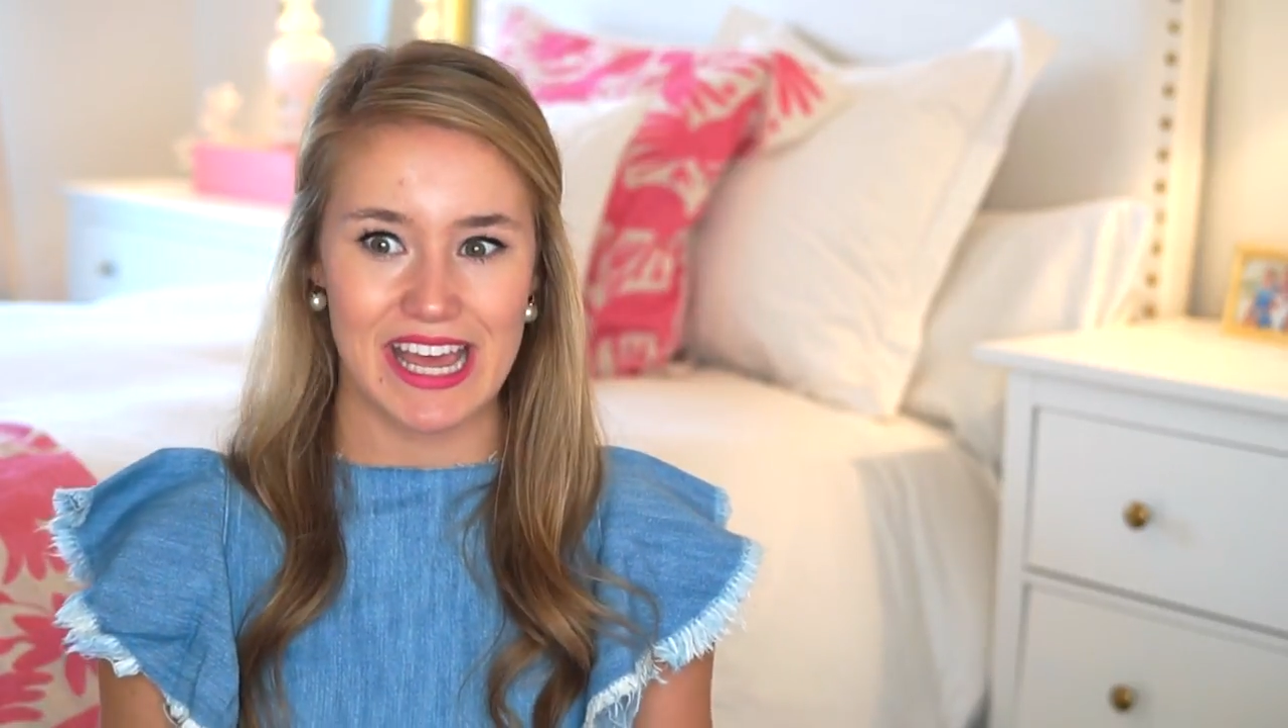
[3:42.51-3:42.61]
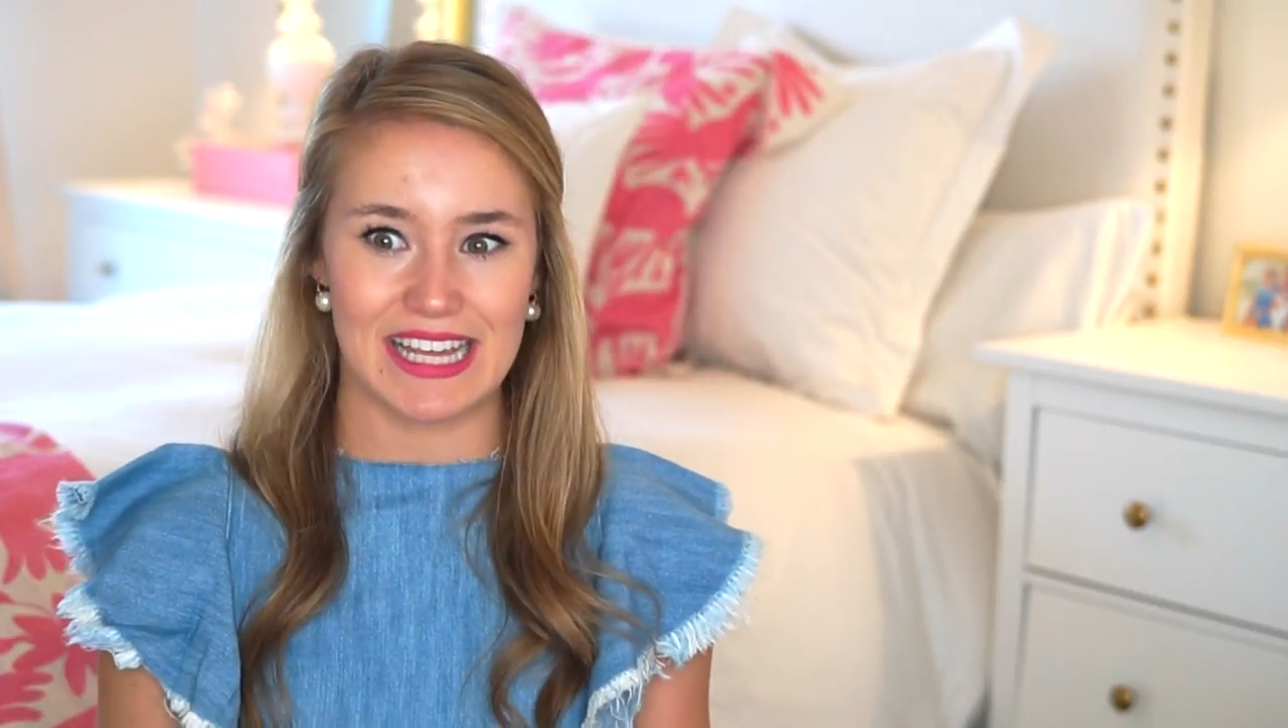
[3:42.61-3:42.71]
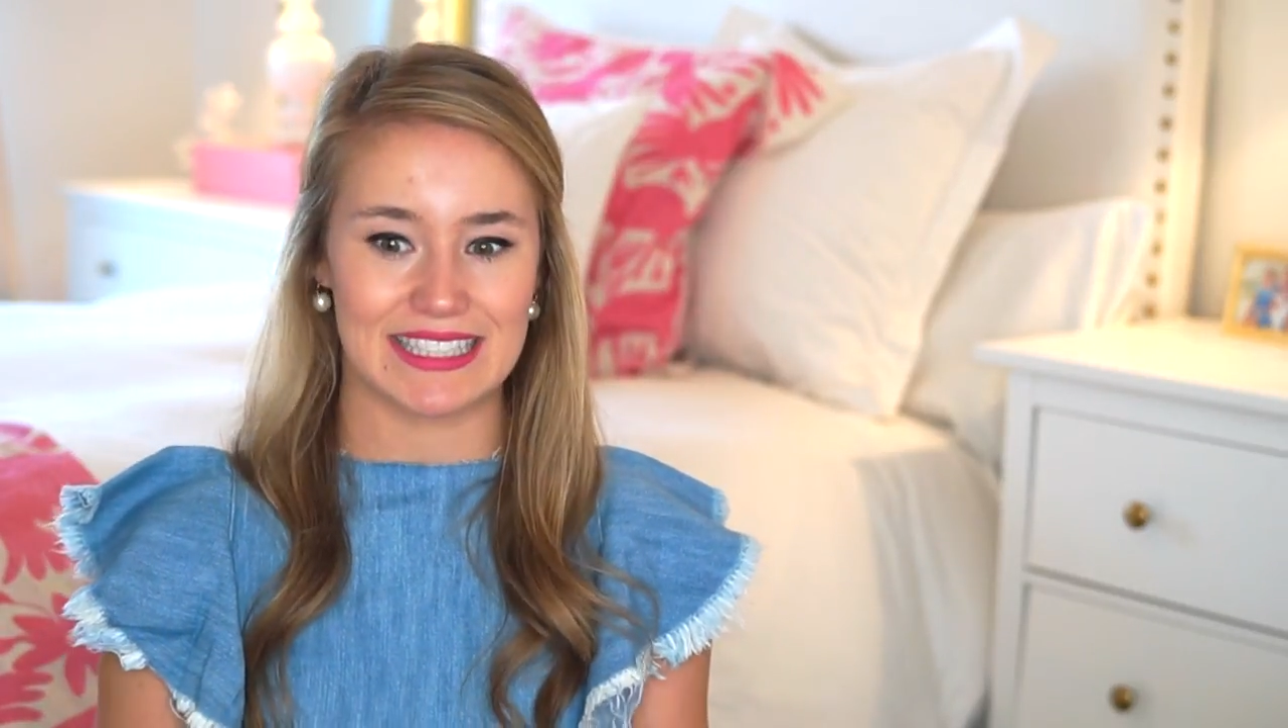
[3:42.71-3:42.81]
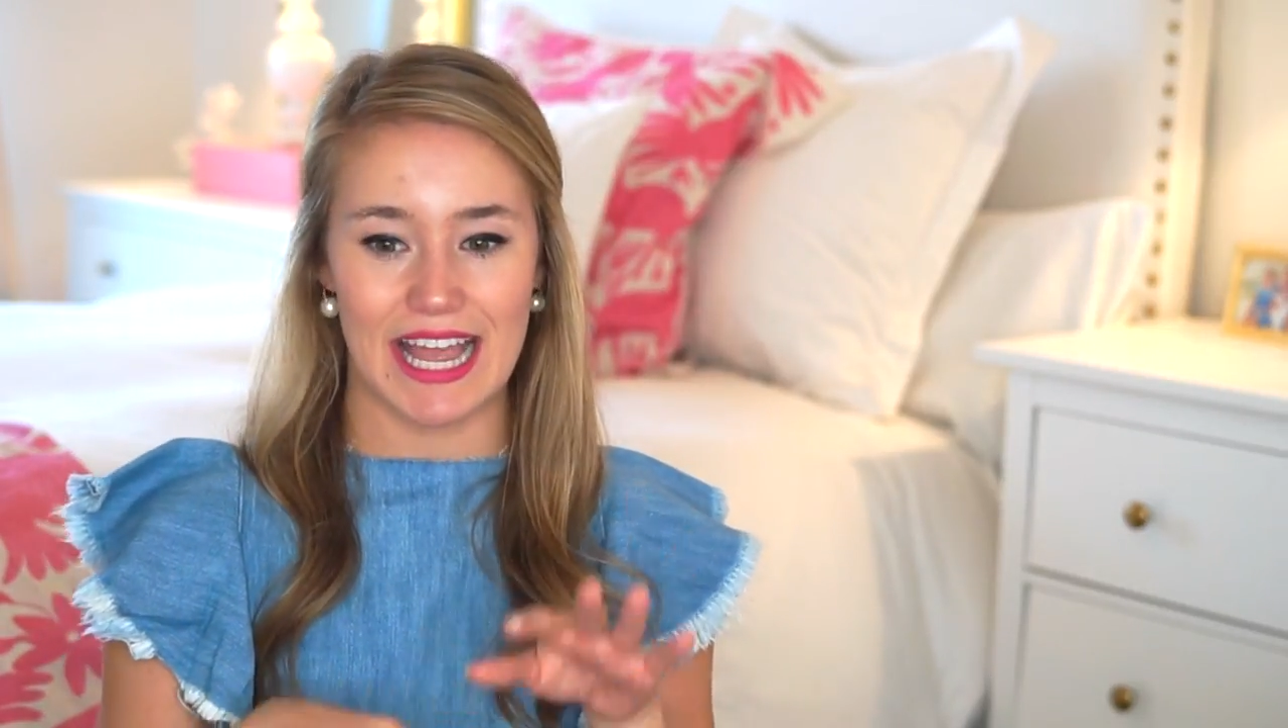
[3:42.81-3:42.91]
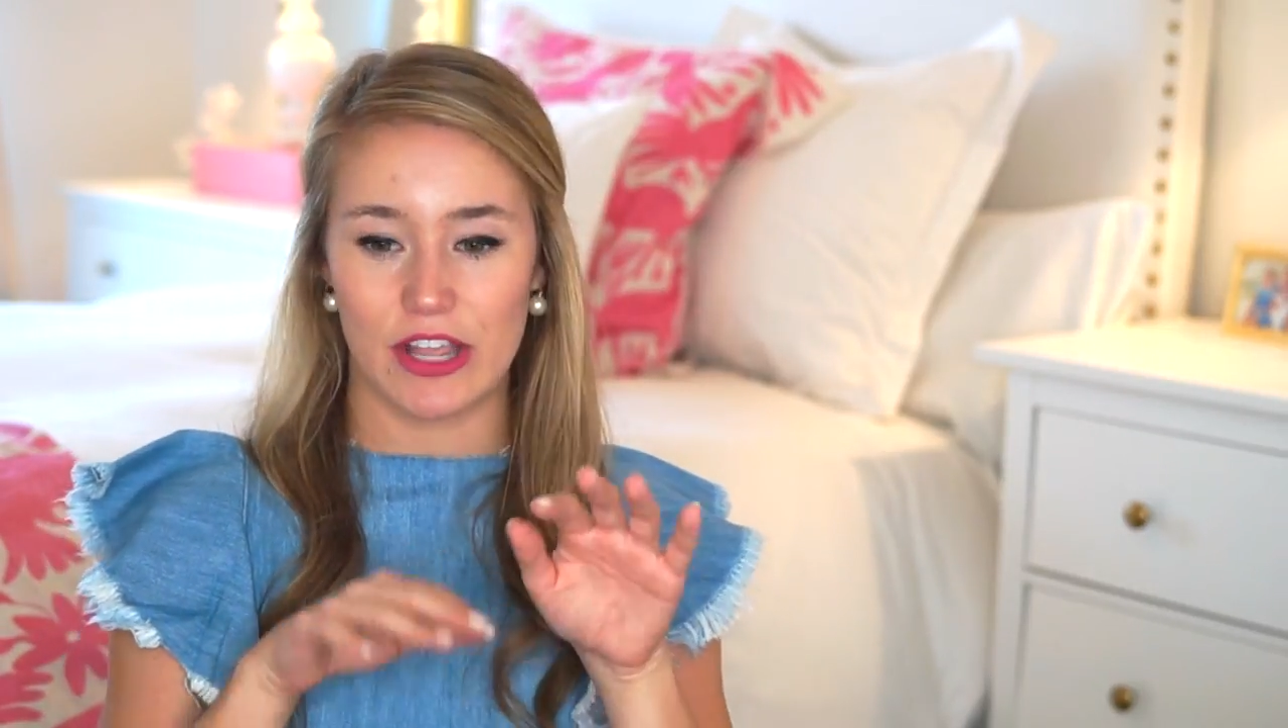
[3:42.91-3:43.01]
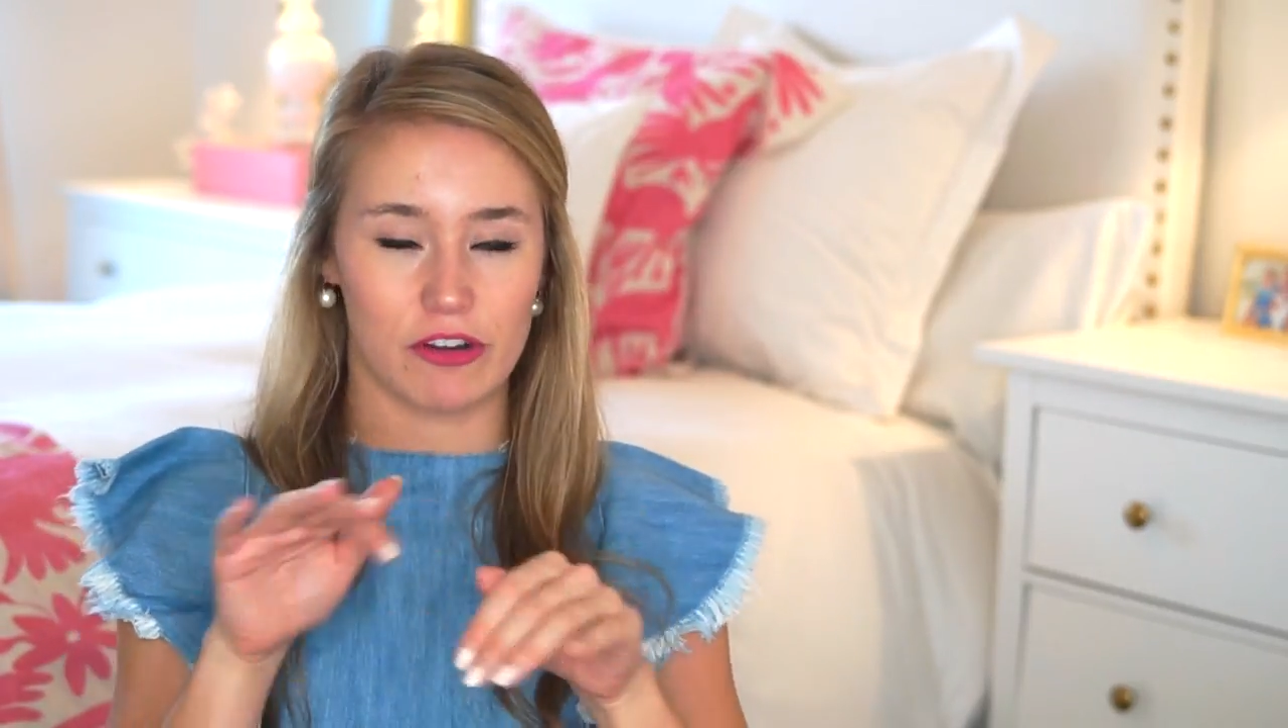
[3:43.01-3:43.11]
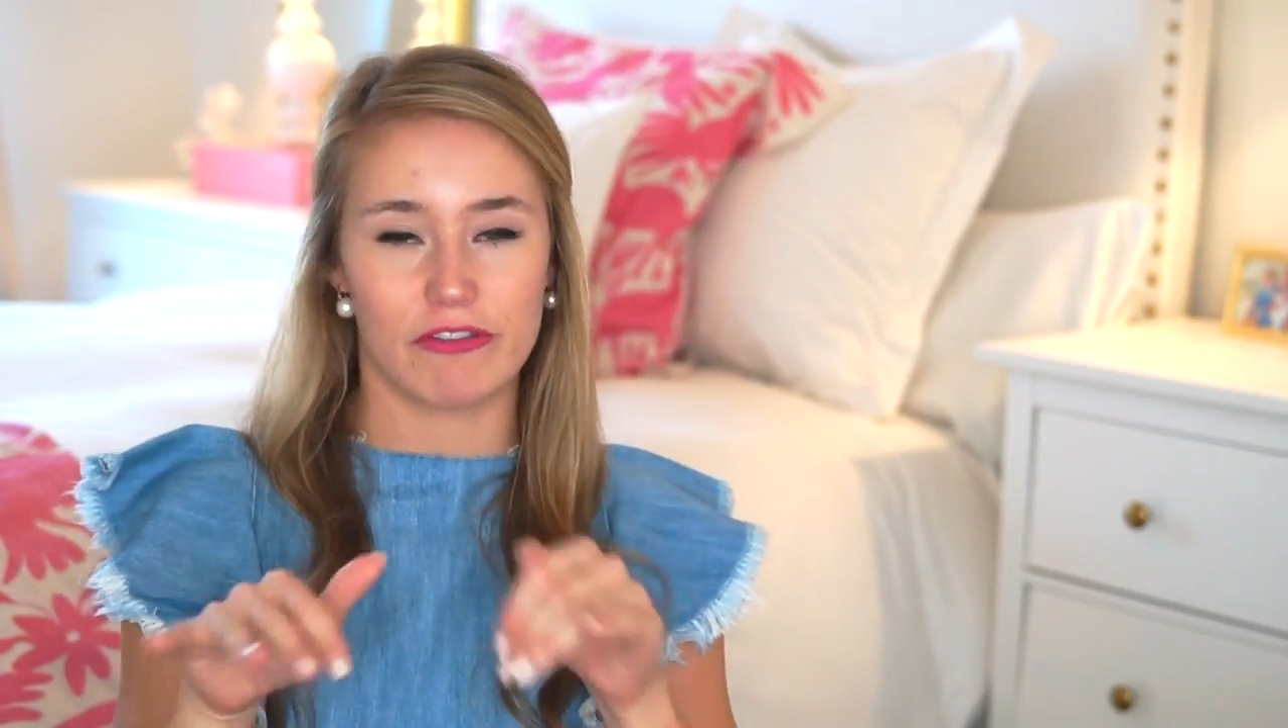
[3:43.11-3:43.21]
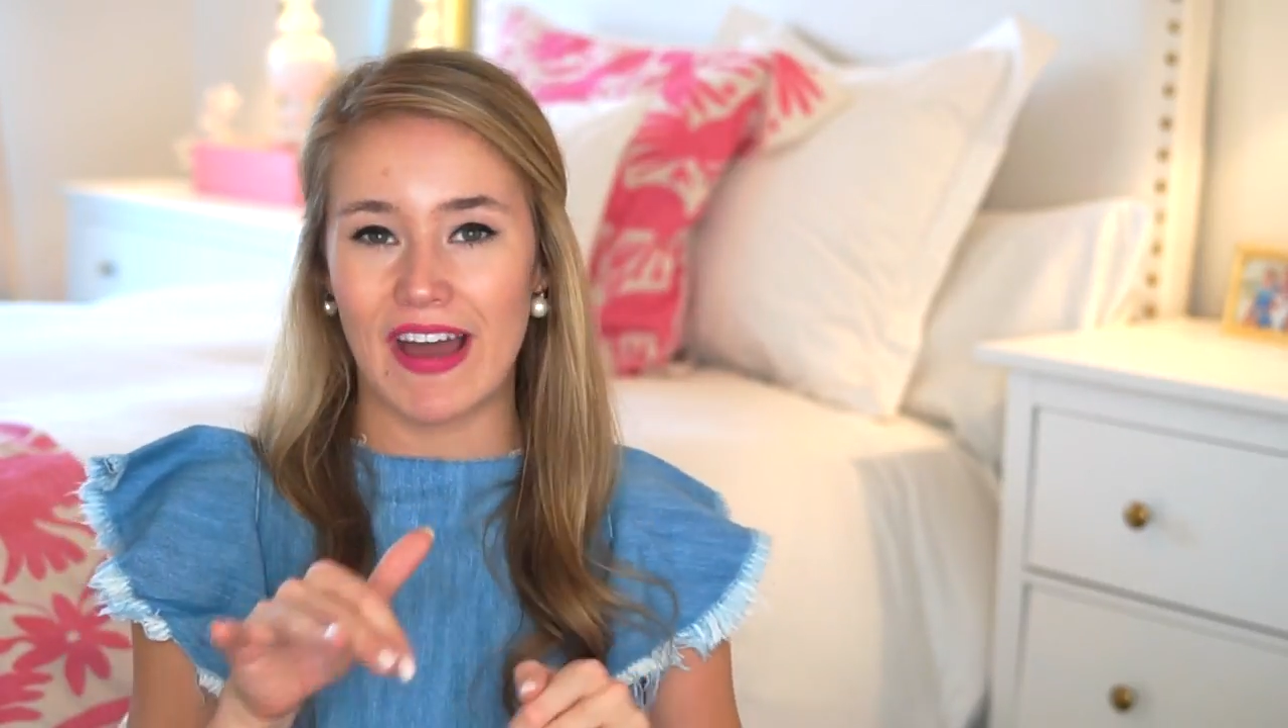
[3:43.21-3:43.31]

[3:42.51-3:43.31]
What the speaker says: it's like you're